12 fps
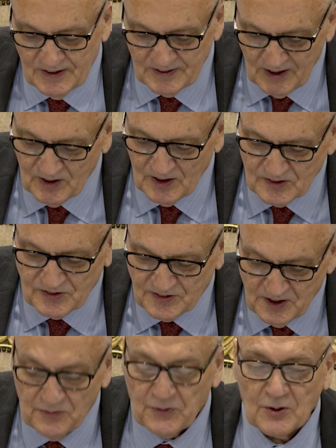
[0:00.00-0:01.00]
Now, it's
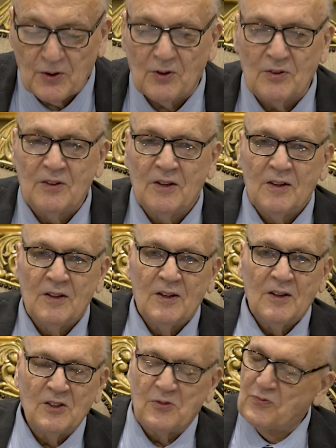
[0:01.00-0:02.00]
difficult.
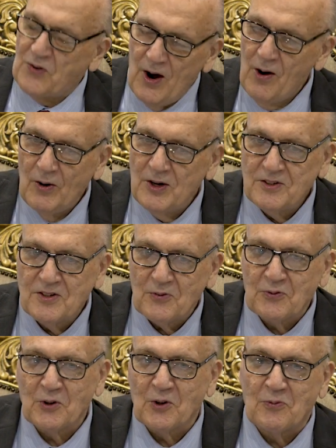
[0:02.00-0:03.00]
It's very
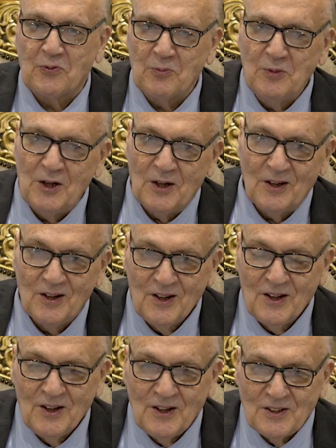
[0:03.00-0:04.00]
difficult for me
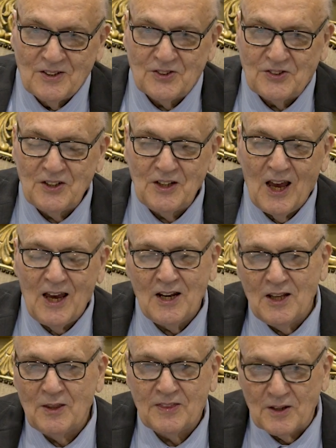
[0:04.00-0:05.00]
to see
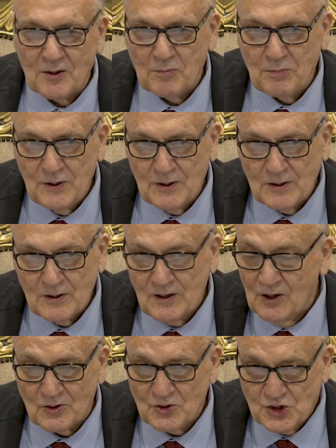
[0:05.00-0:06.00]
anything being,
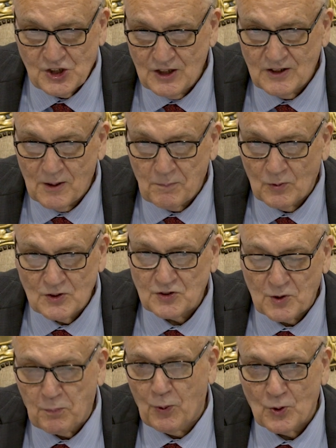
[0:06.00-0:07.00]
you know, that wants
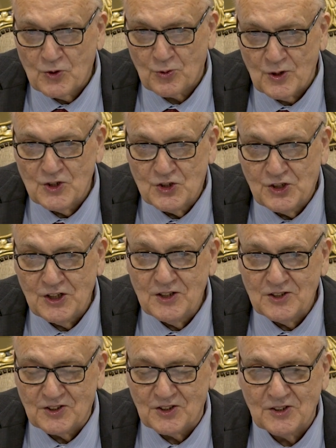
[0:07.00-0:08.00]
to portray
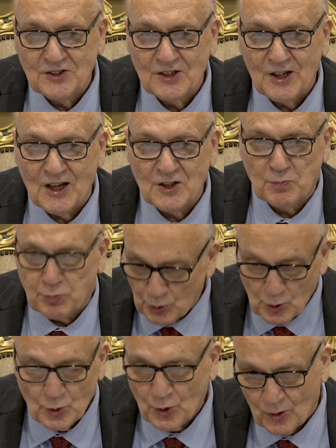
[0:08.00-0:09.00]
Jesus as
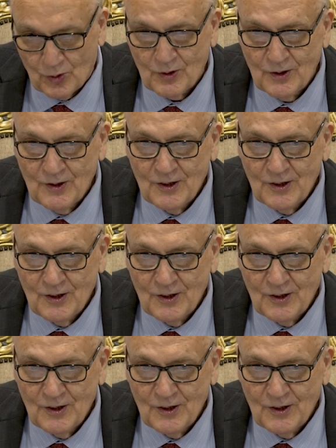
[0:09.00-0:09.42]
brutal,